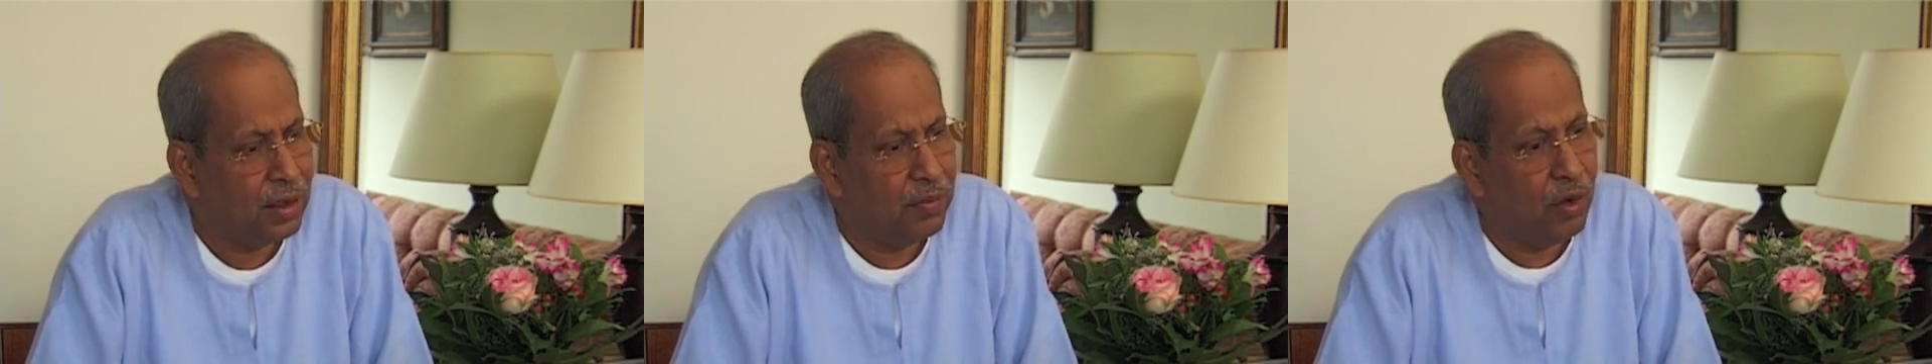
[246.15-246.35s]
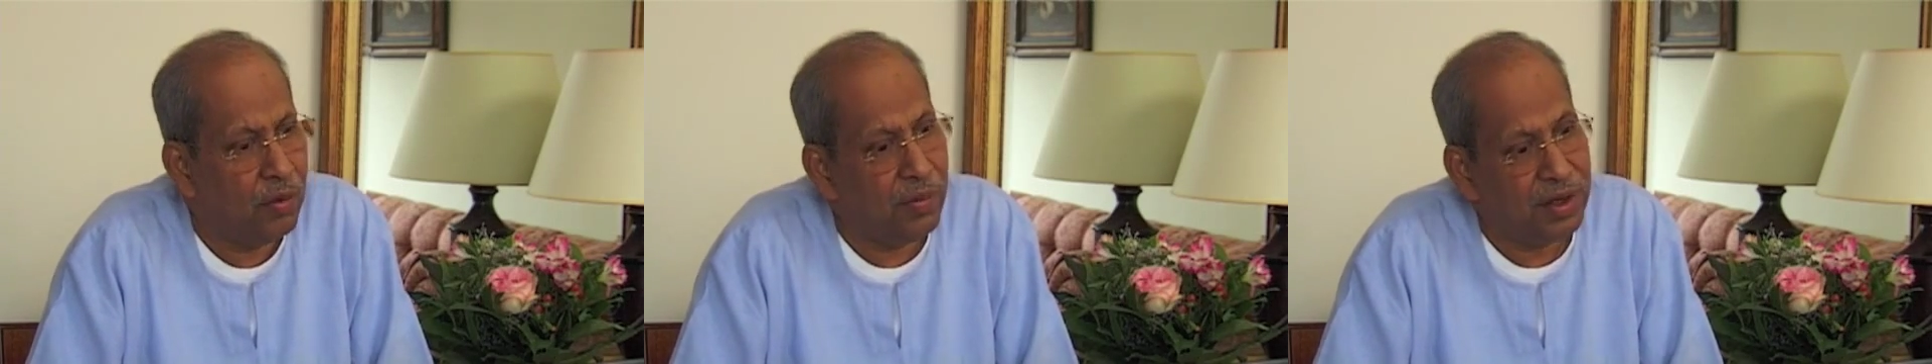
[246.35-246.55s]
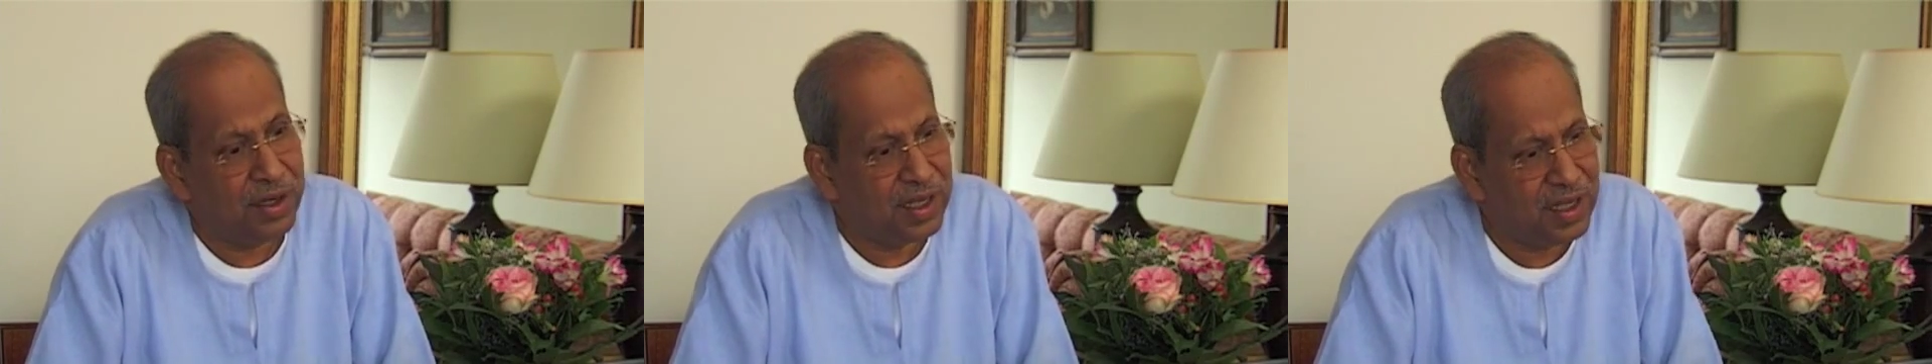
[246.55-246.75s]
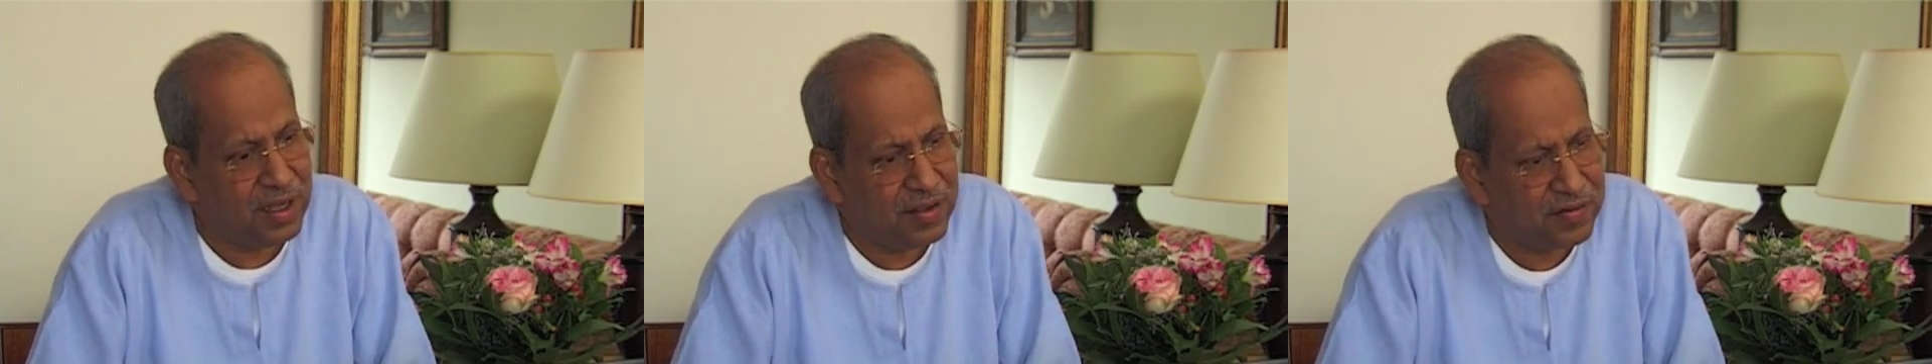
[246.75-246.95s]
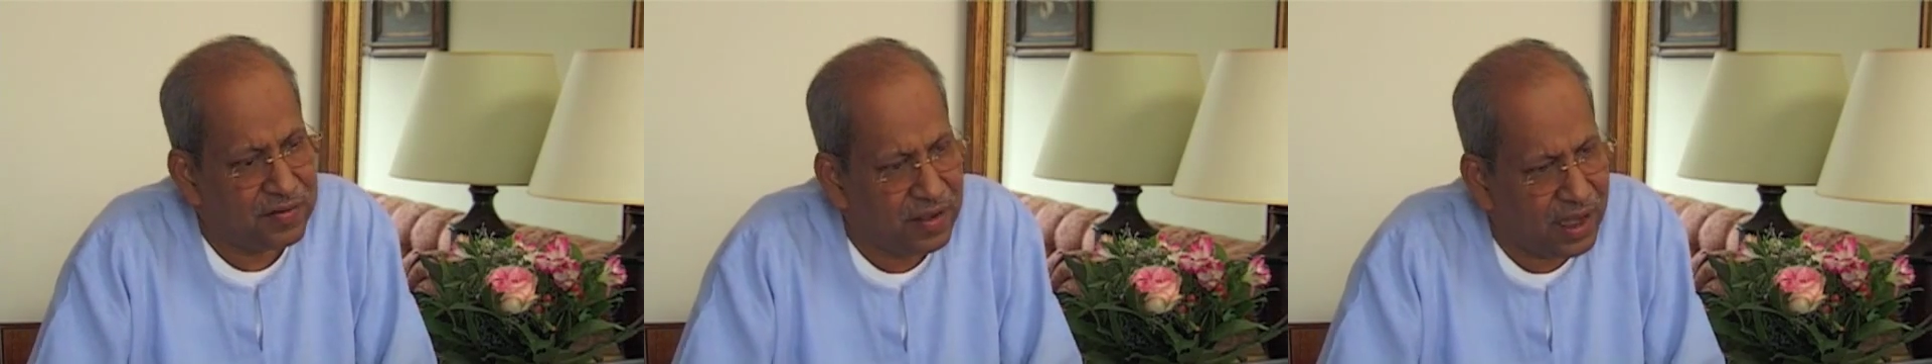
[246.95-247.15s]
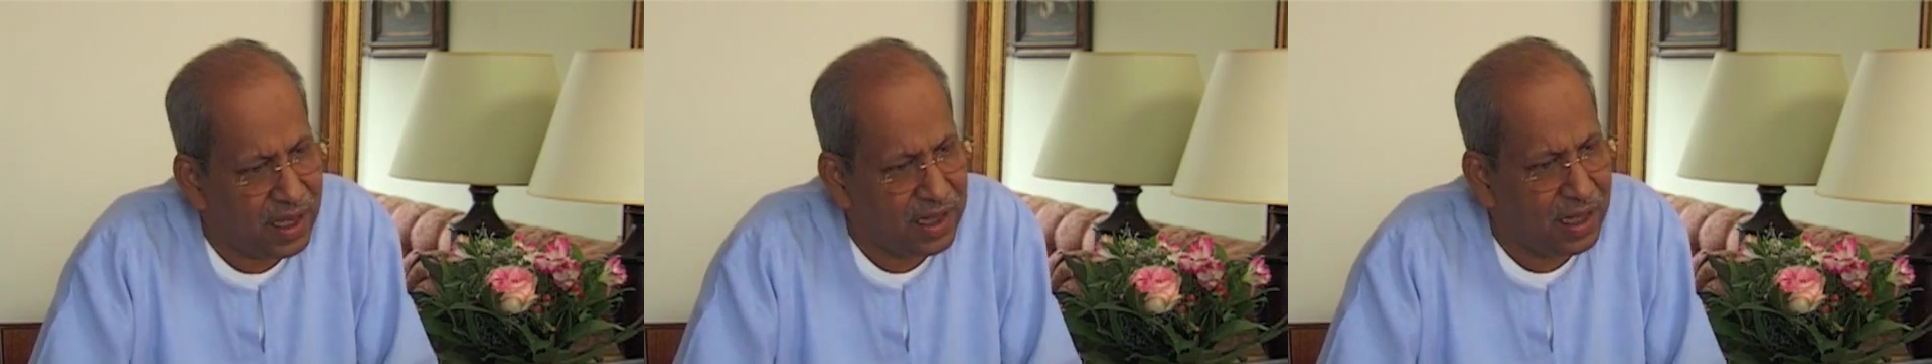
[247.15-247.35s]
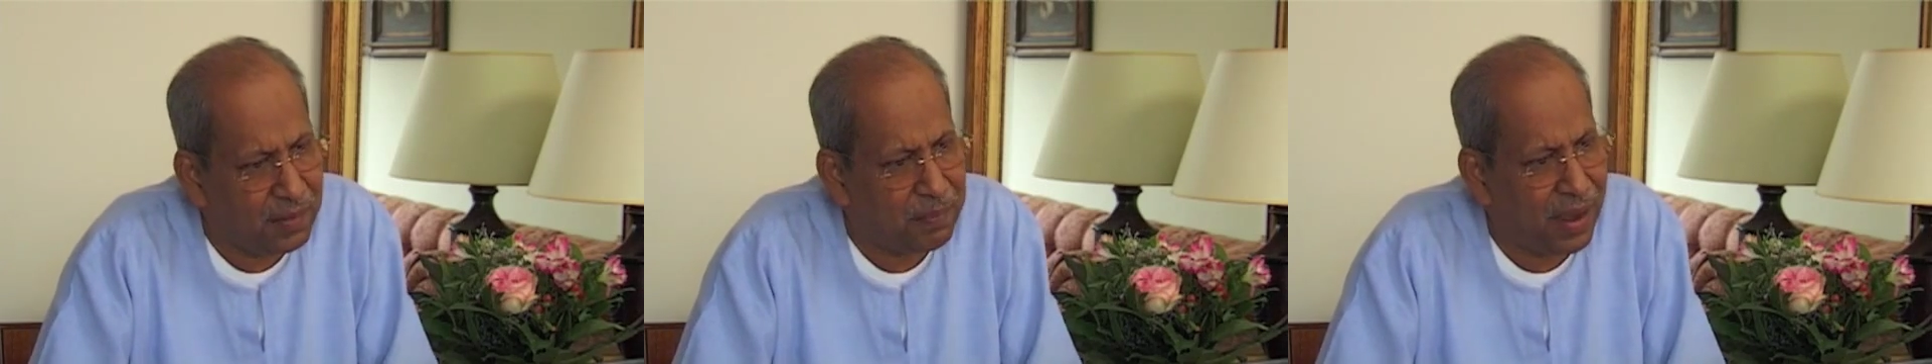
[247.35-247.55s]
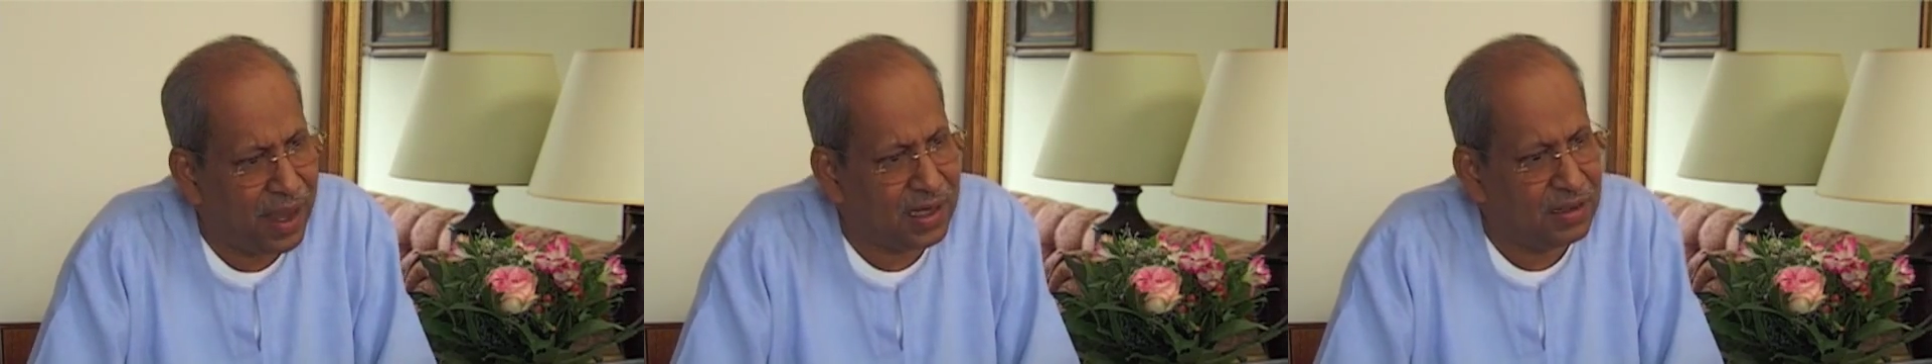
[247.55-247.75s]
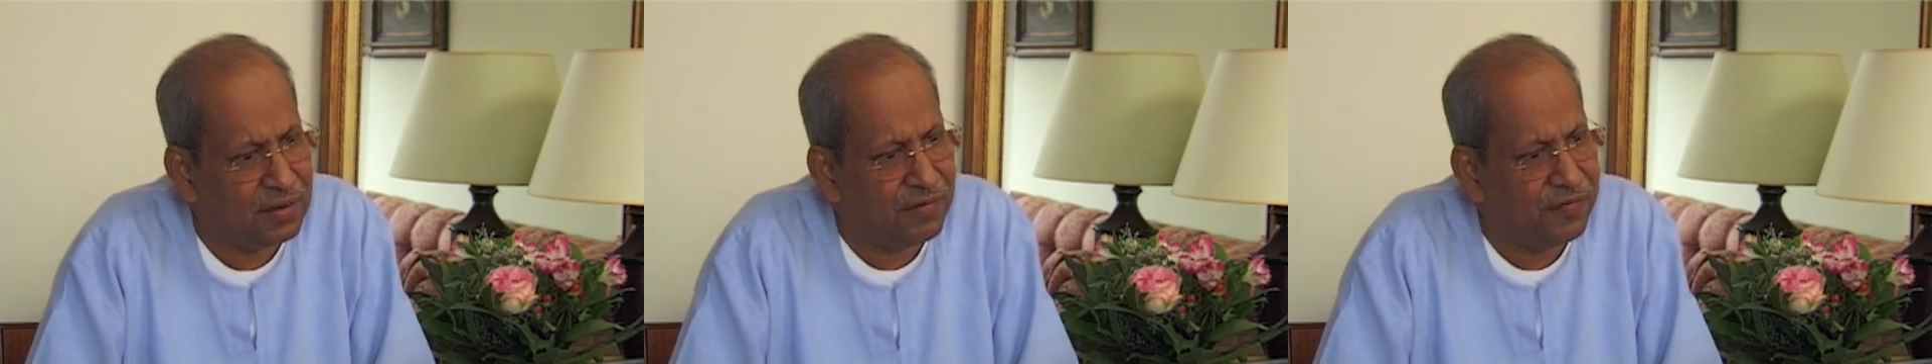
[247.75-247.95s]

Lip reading: The moment he is in the